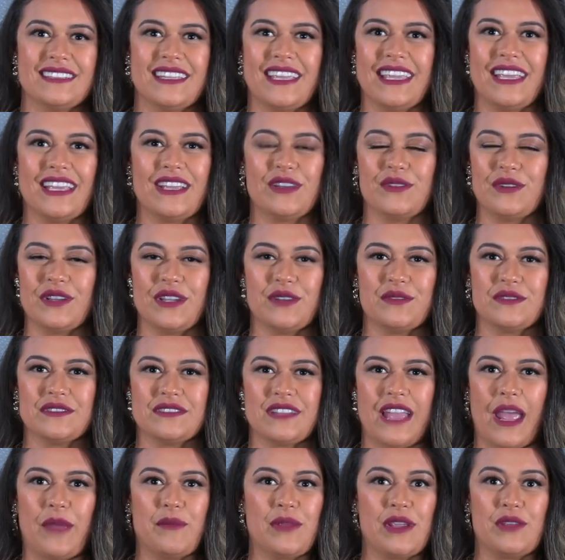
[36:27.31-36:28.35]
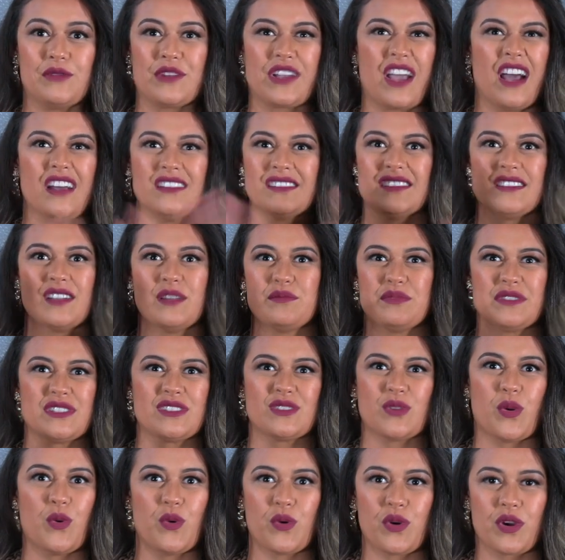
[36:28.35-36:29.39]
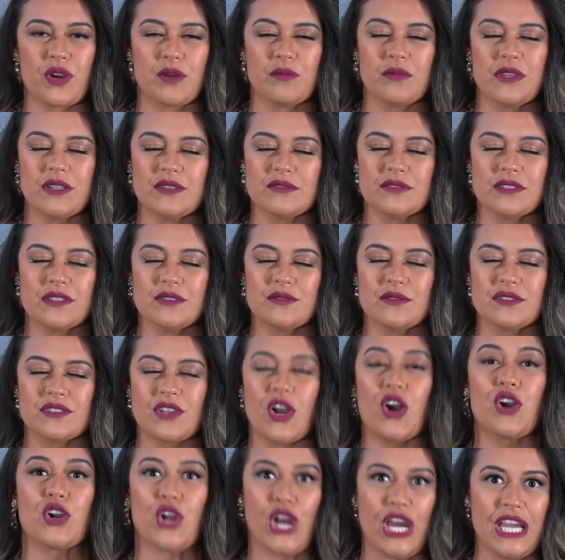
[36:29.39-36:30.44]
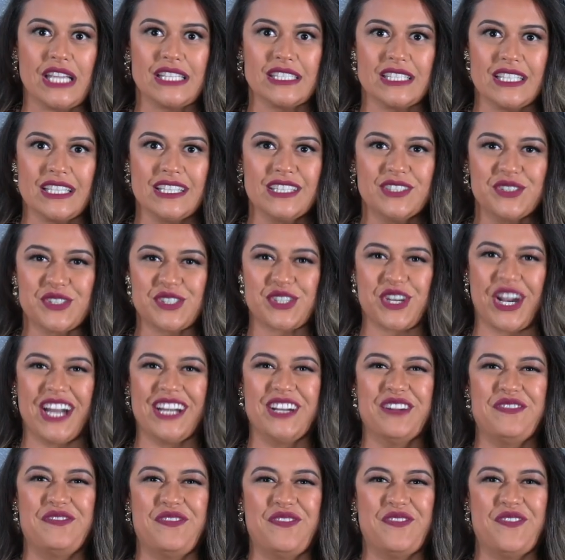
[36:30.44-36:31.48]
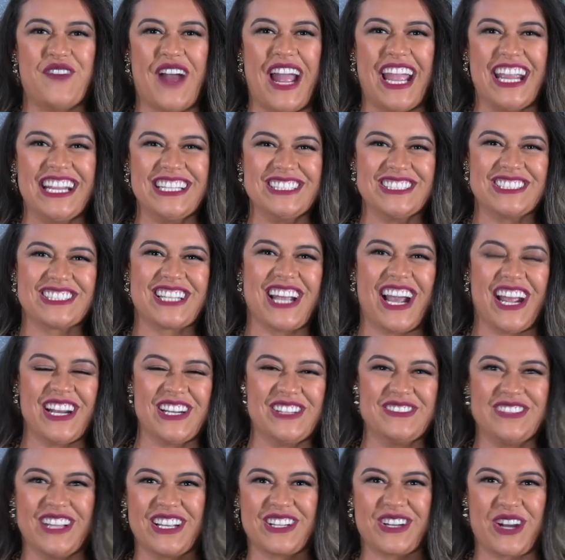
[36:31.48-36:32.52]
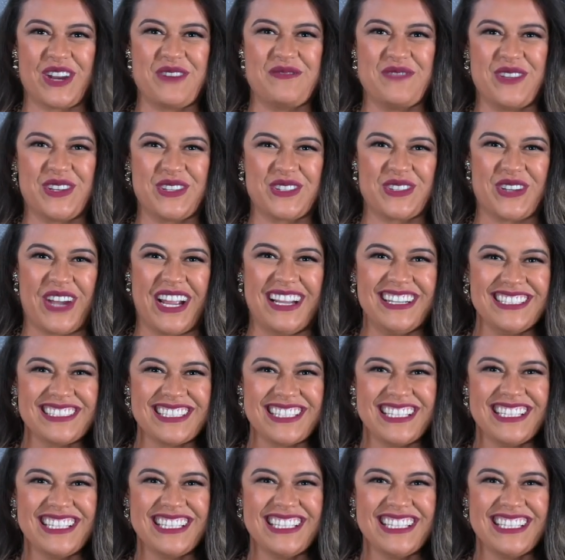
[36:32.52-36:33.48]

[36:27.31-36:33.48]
It was, I mean, cussing up a storm. It was all crazy. We were trying to find and kind of like our middle ground. Kind of